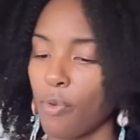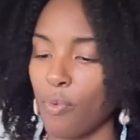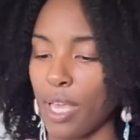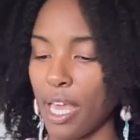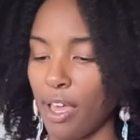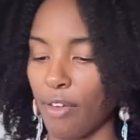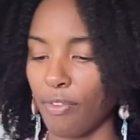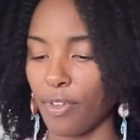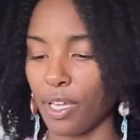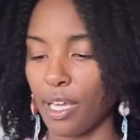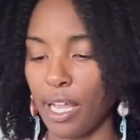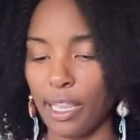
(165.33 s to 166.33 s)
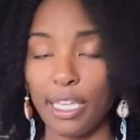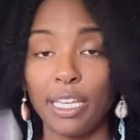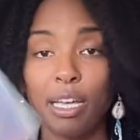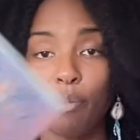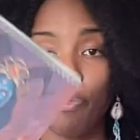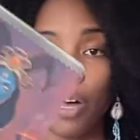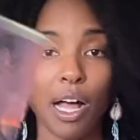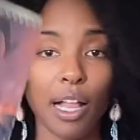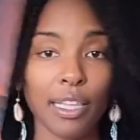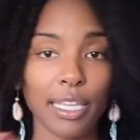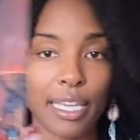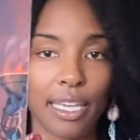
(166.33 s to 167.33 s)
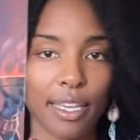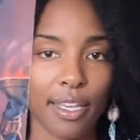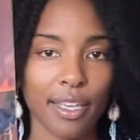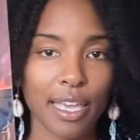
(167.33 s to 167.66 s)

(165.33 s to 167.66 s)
We have Kali Kapali.